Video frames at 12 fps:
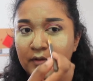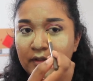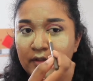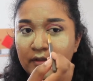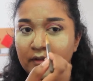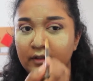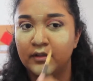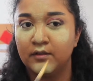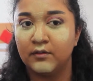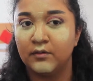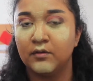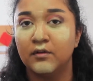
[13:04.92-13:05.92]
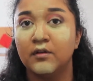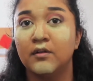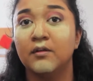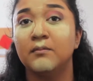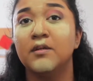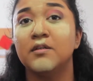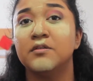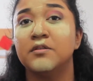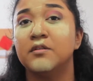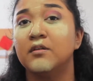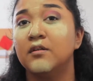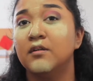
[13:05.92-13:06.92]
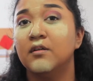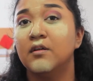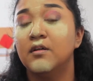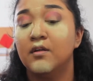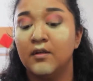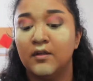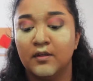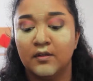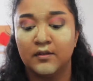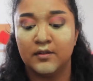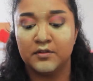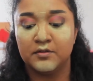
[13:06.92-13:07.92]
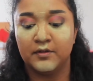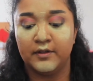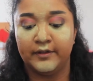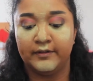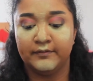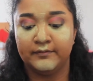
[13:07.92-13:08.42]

put it in the inner corner. I'm not sure. Let's try.